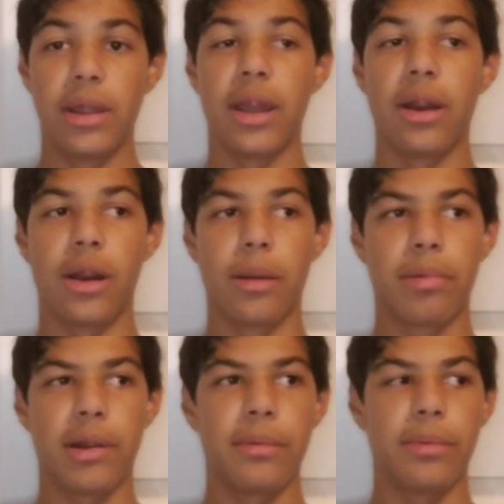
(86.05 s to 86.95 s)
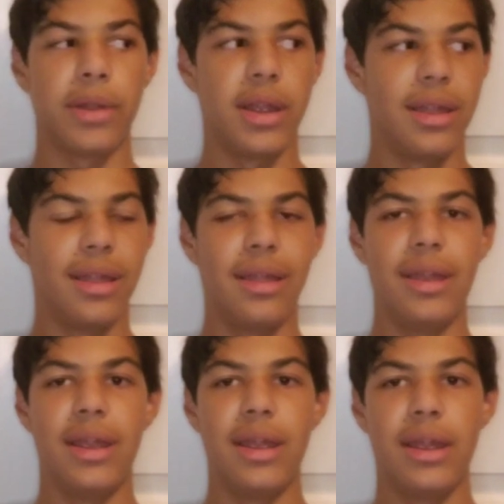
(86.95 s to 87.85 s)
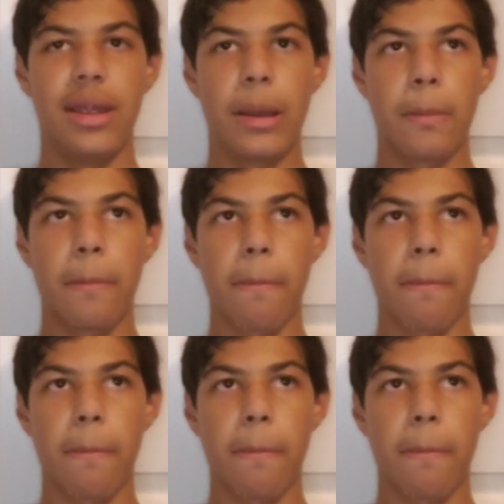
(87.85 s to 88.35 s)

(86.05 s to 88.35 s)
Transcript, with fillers: They are probably the